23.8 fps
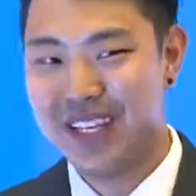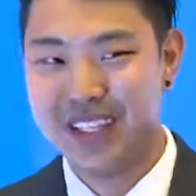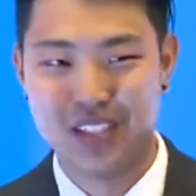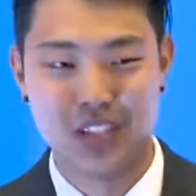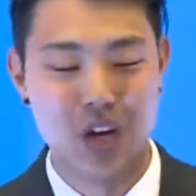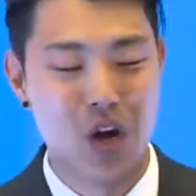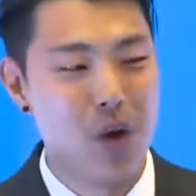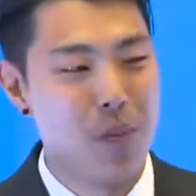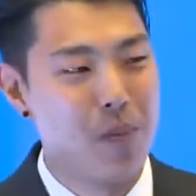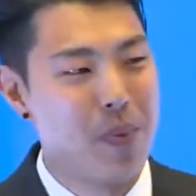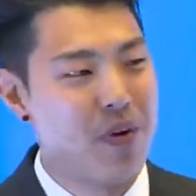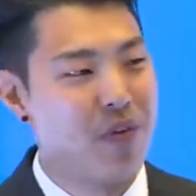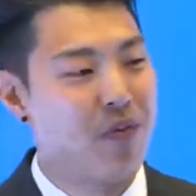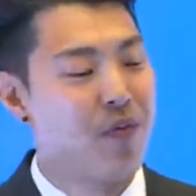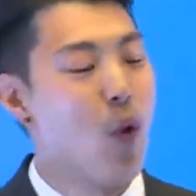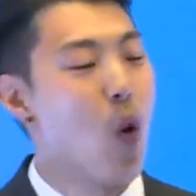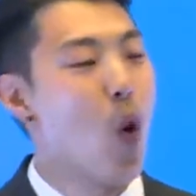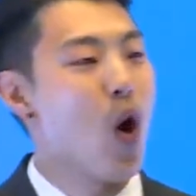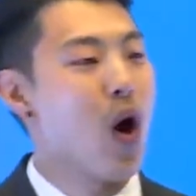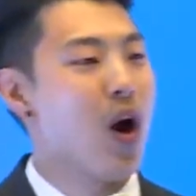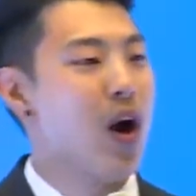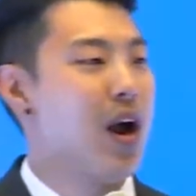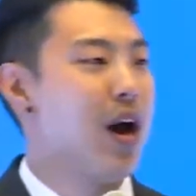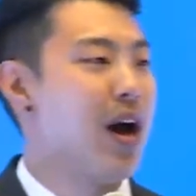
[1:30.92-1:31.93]
So,
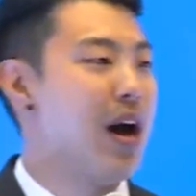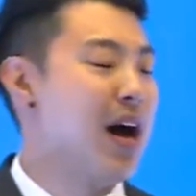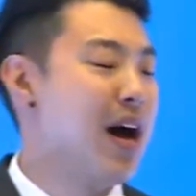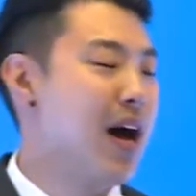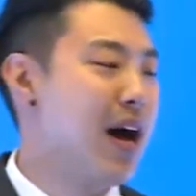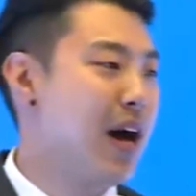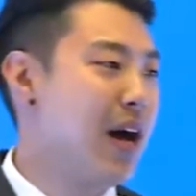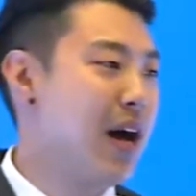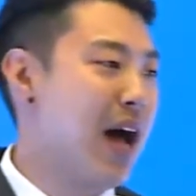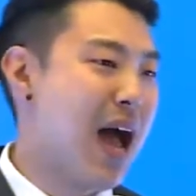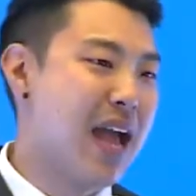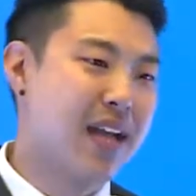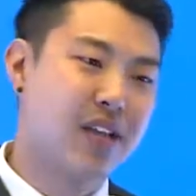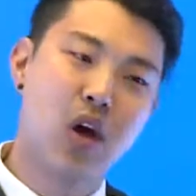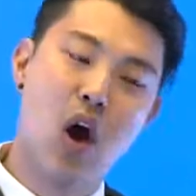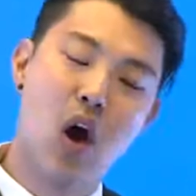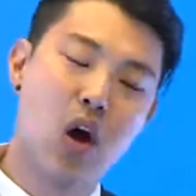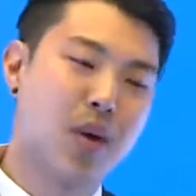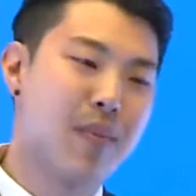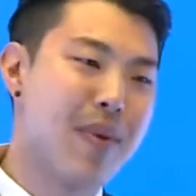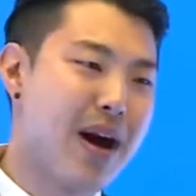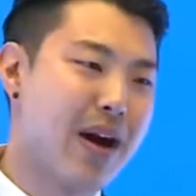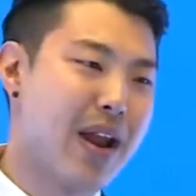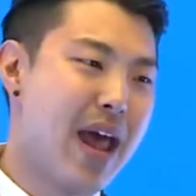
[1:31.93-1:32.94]
before uh, I
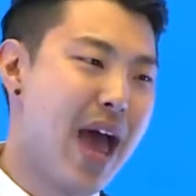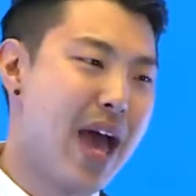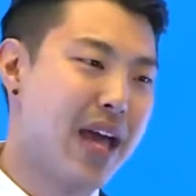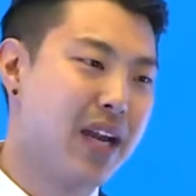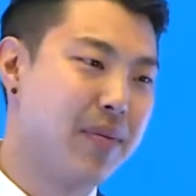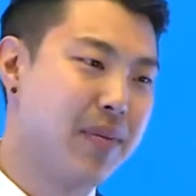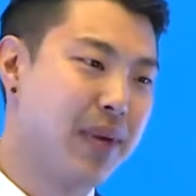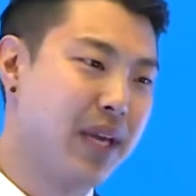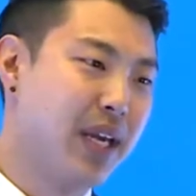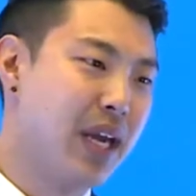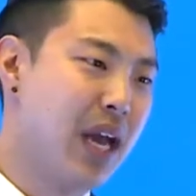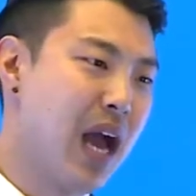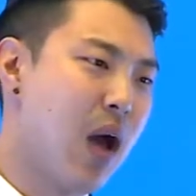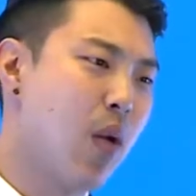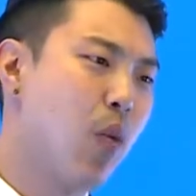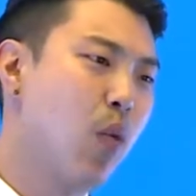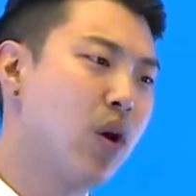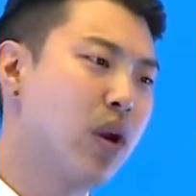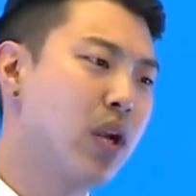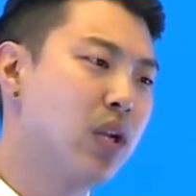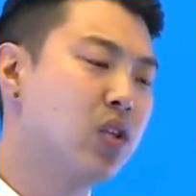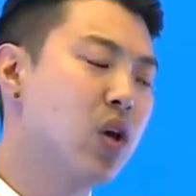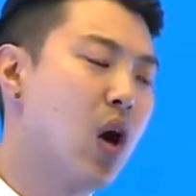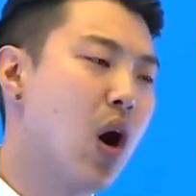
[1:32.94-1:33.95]
talk about Atomy, I
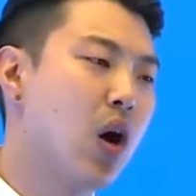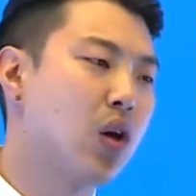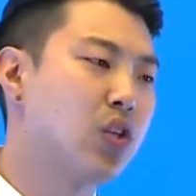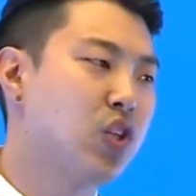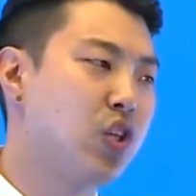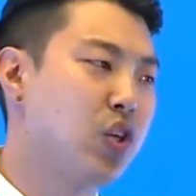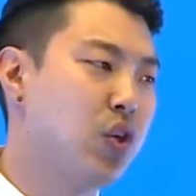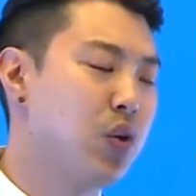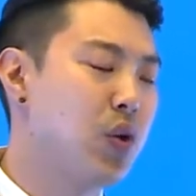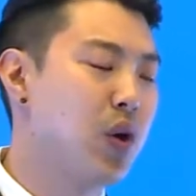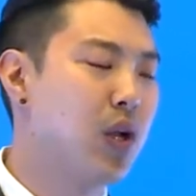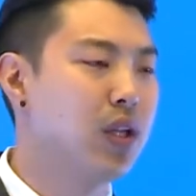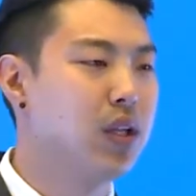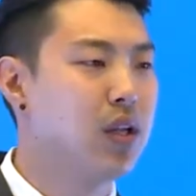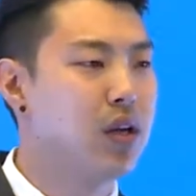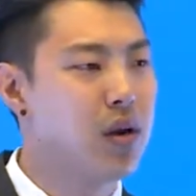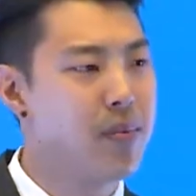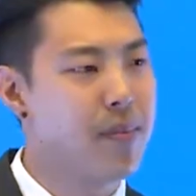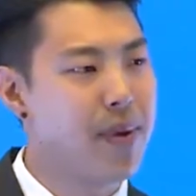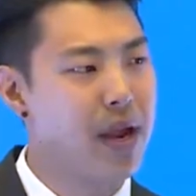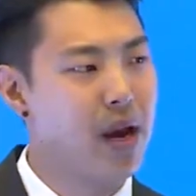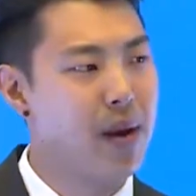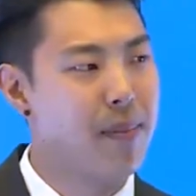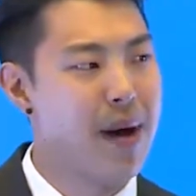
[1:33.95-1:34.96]
want to talk to you a
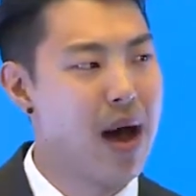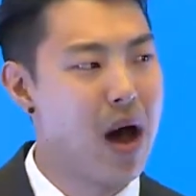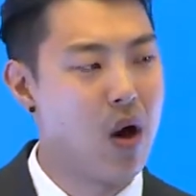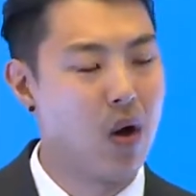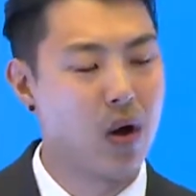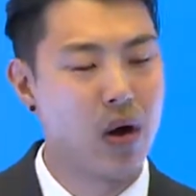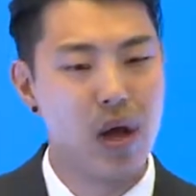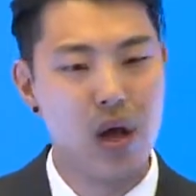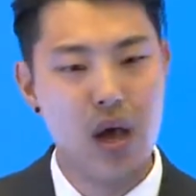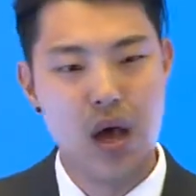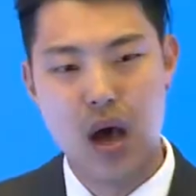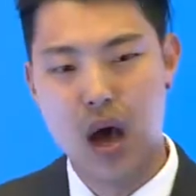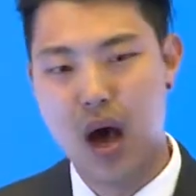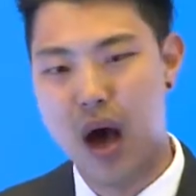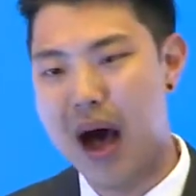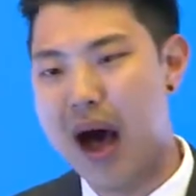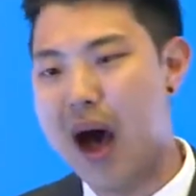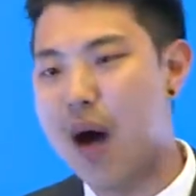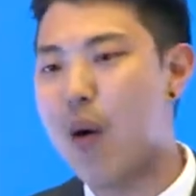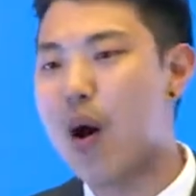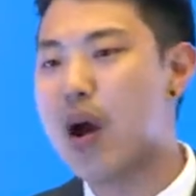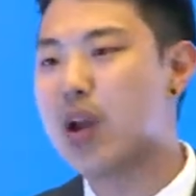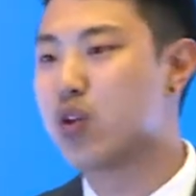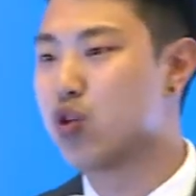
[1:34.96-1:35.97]
little bit about uh,
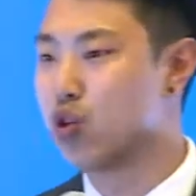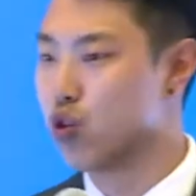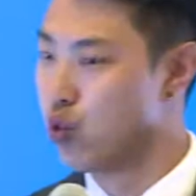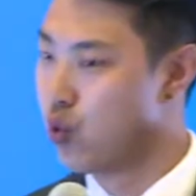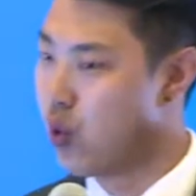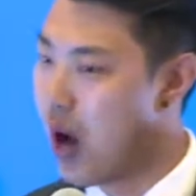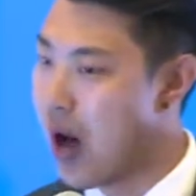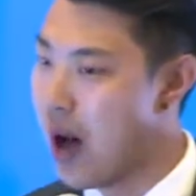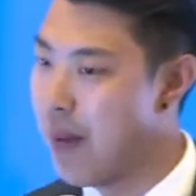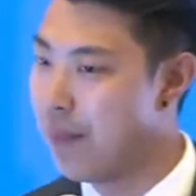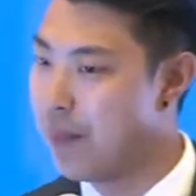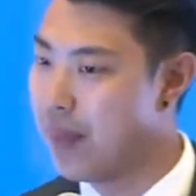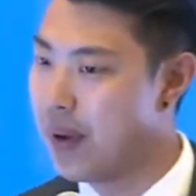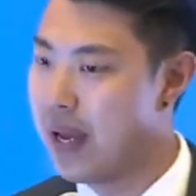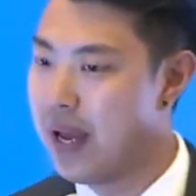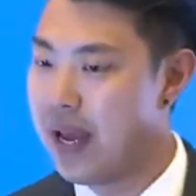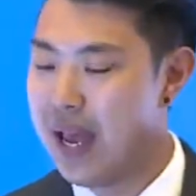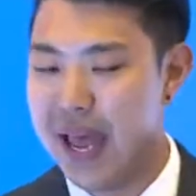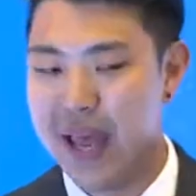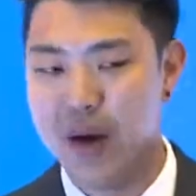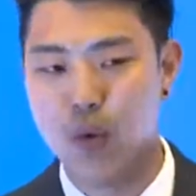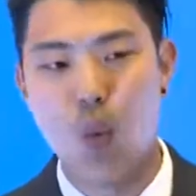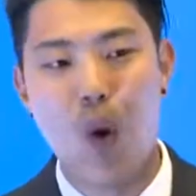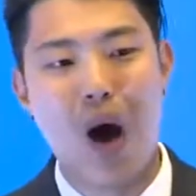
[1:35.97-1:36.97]
how I grew up
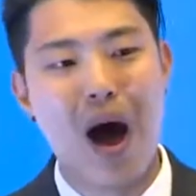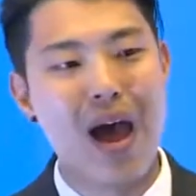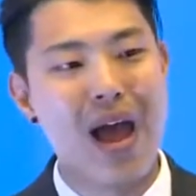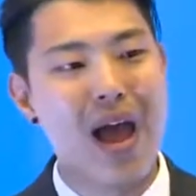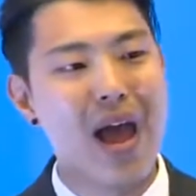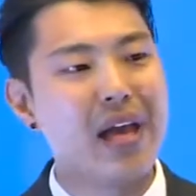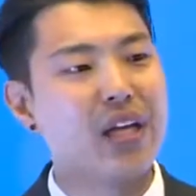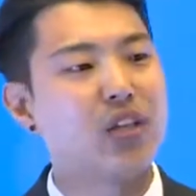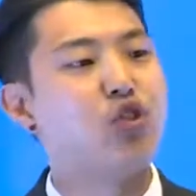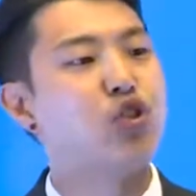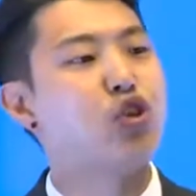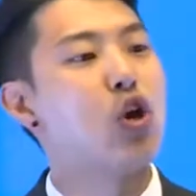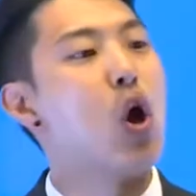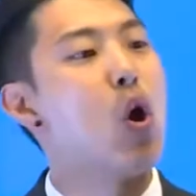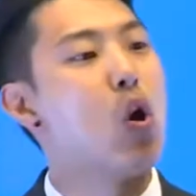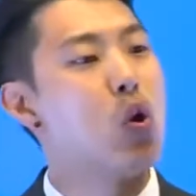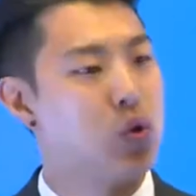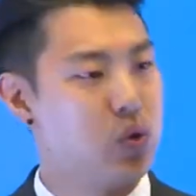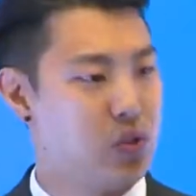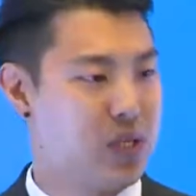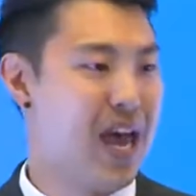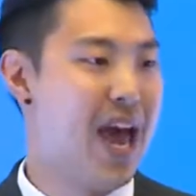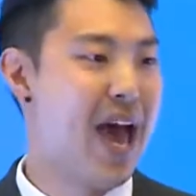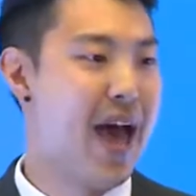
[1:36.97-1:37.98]
and why I
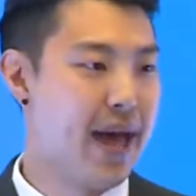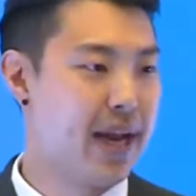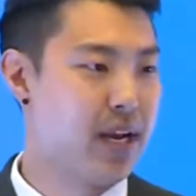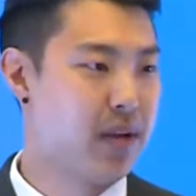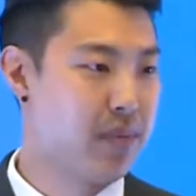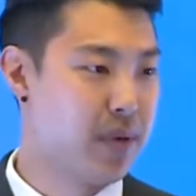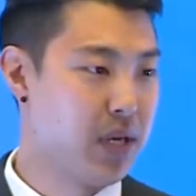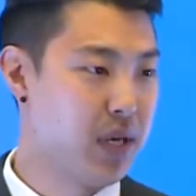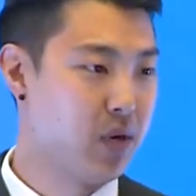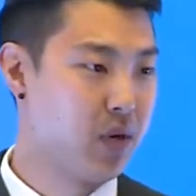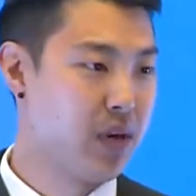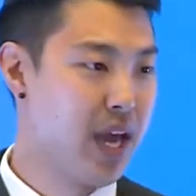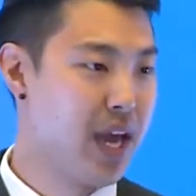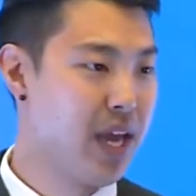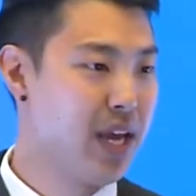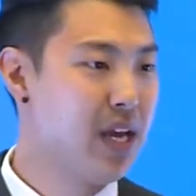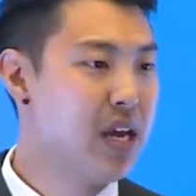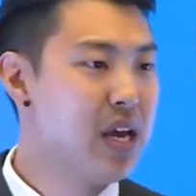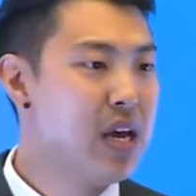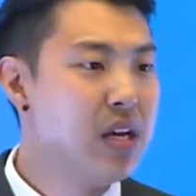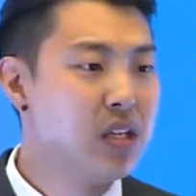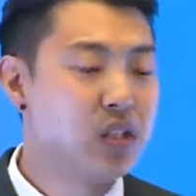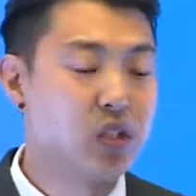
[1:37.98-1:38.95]
chose Atomy, okay?